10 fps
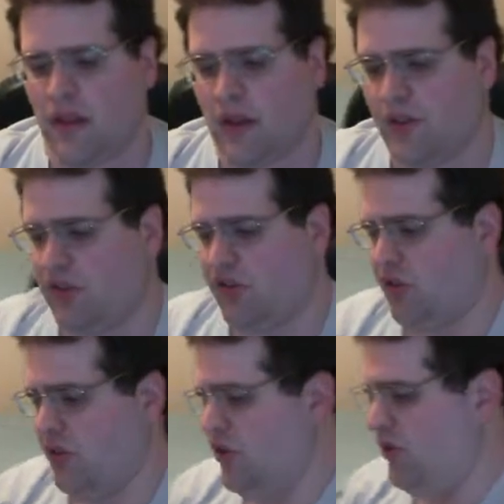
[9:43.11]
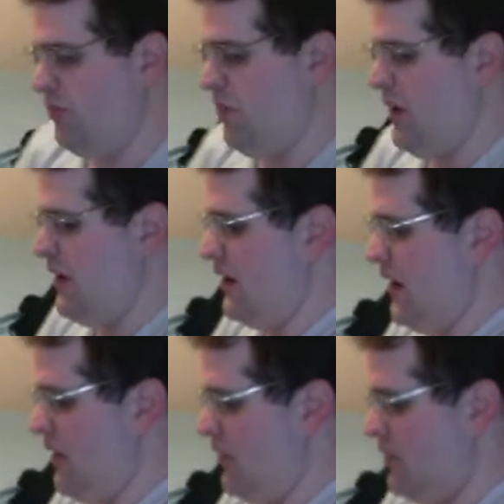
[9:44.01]
And then start spitting it
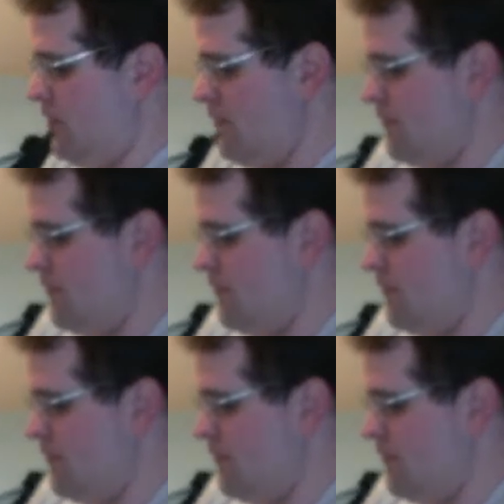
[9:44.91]
out.